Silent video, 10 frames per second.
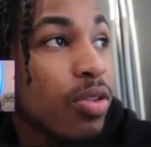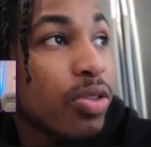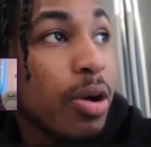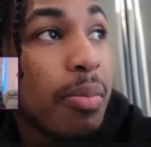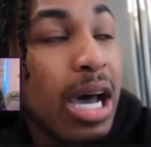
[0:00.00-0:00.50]

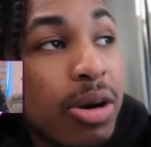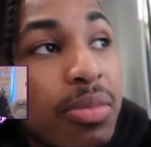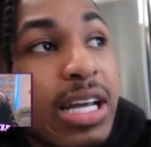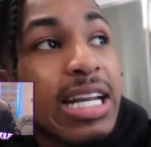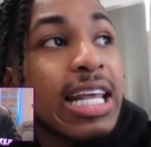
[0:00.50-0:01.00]
The amount
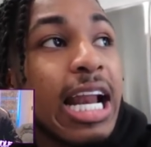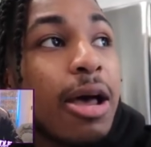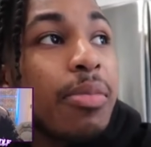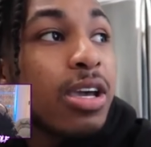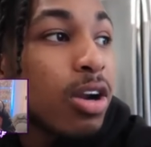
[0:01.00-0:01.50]
of money that I
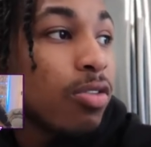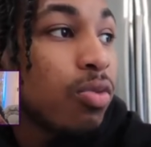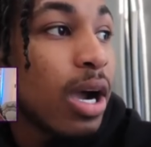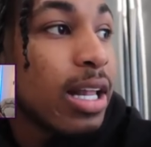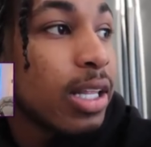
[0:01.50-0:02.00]
made off
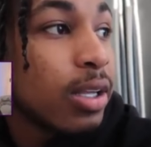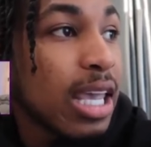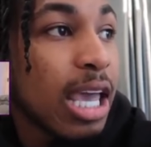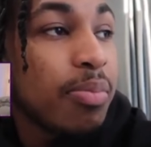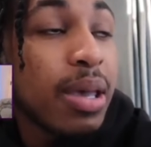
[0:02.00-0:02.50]
Riley
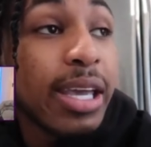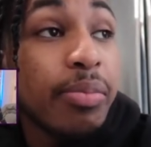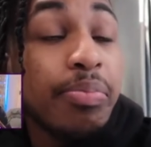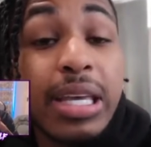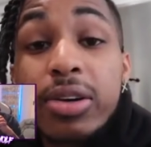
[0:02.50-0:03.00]
can't pay
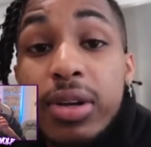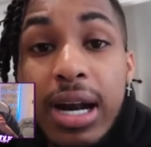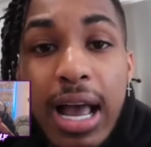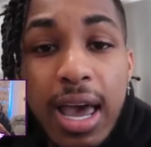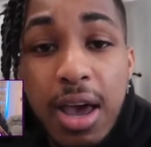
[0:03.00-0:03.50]
the bill
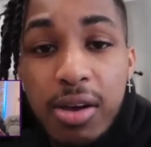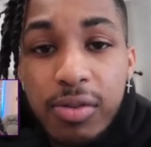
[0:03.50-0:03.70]
that I have.